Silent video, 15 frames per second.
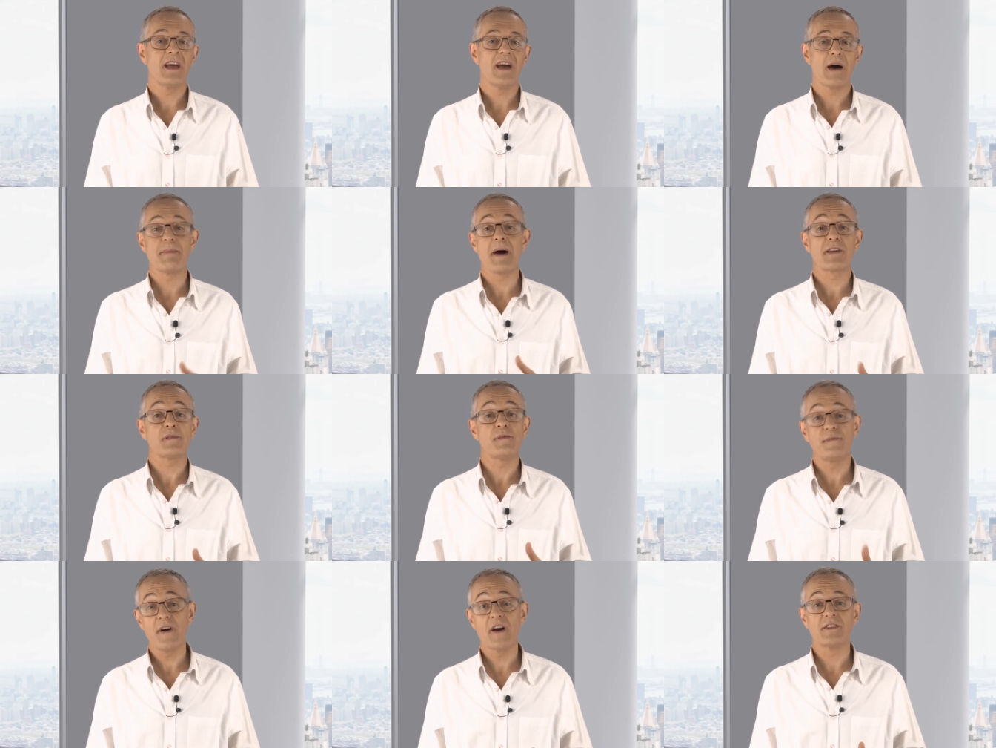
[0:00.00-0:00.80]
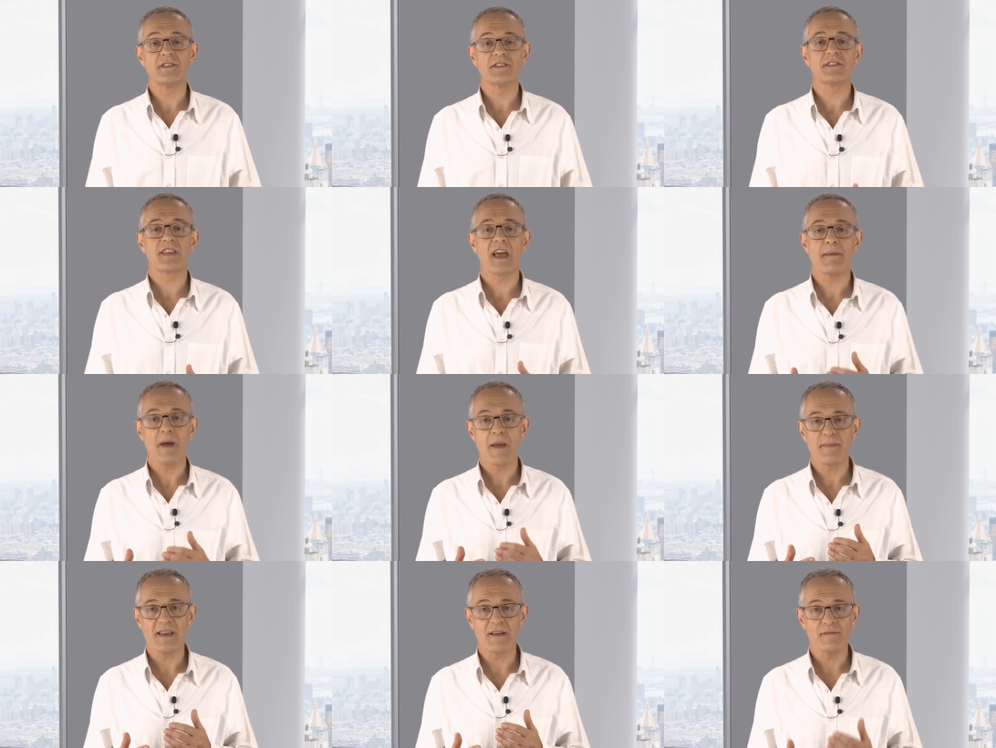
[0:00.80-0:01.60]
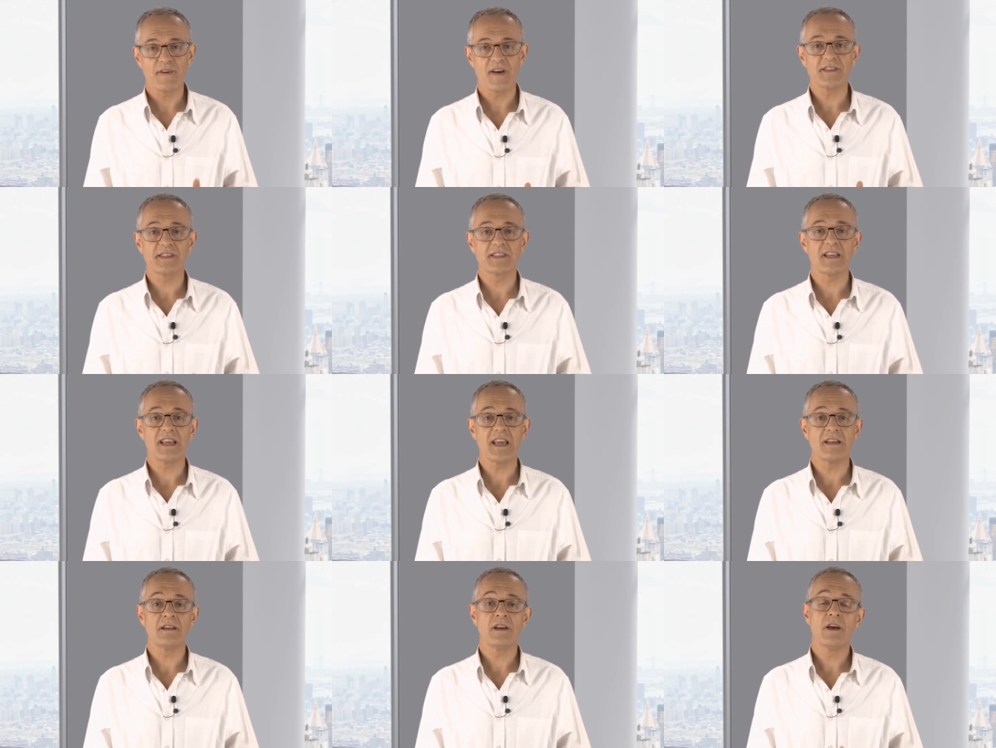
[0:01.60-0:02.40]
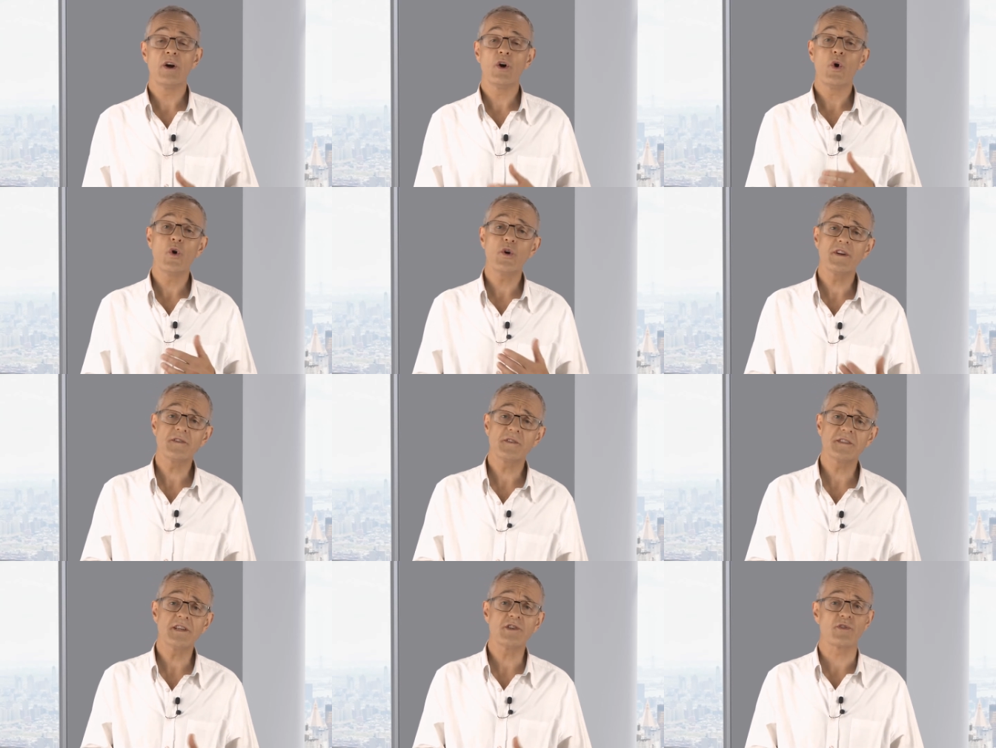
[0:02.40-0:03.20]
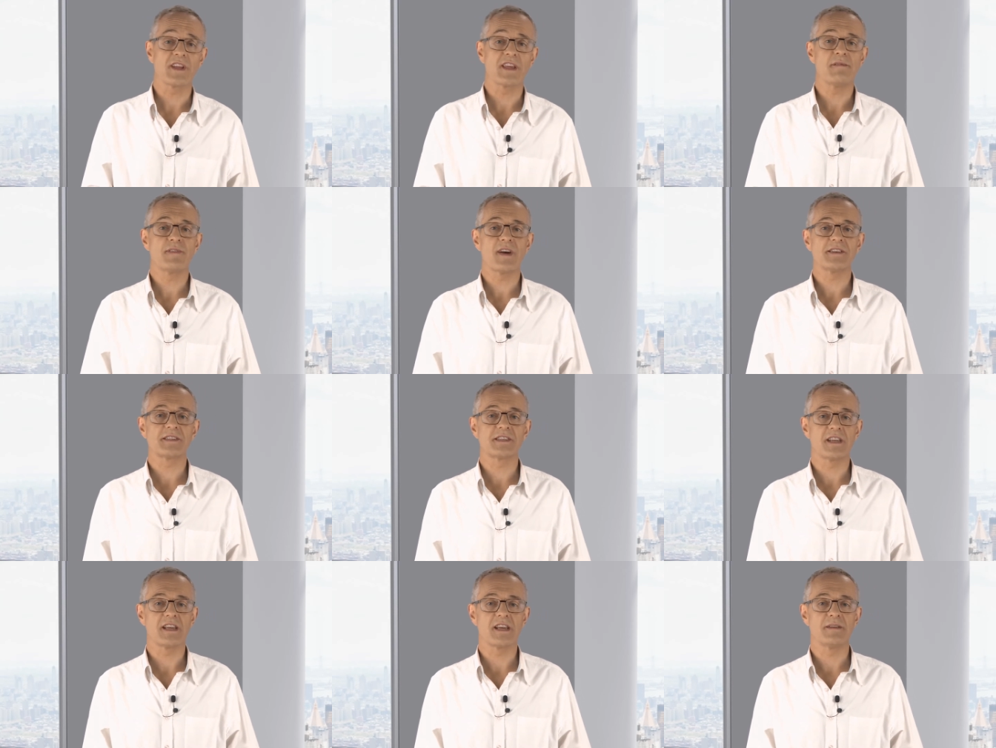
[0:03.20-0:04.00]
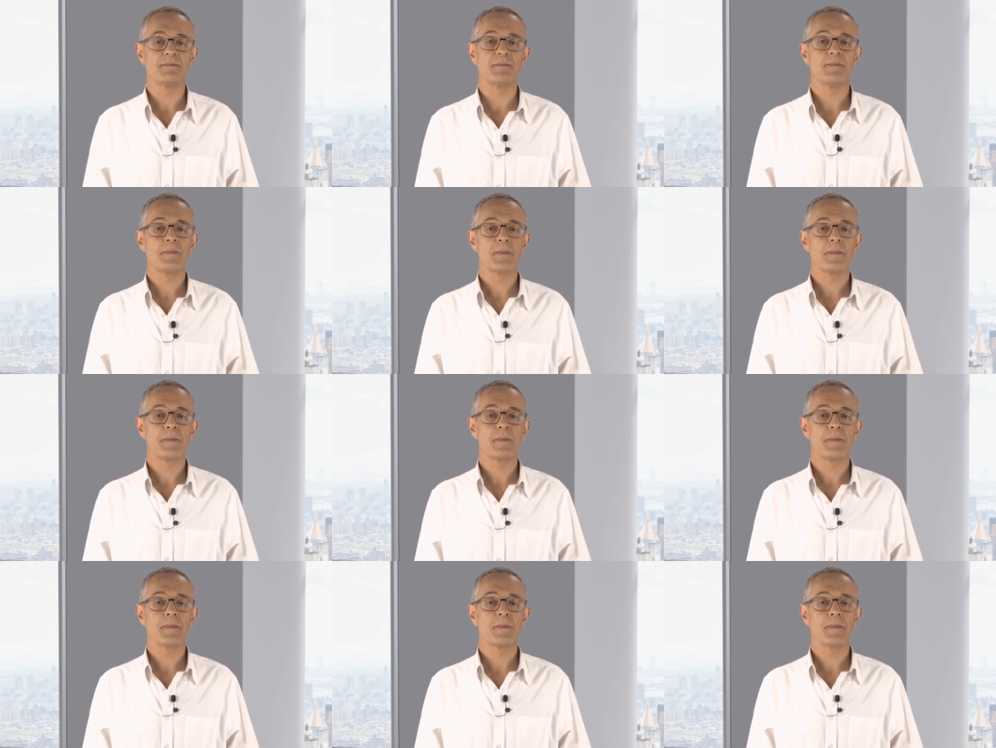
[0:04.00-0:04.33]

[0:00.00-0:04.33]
about a fund they may be investing in or considering investing in.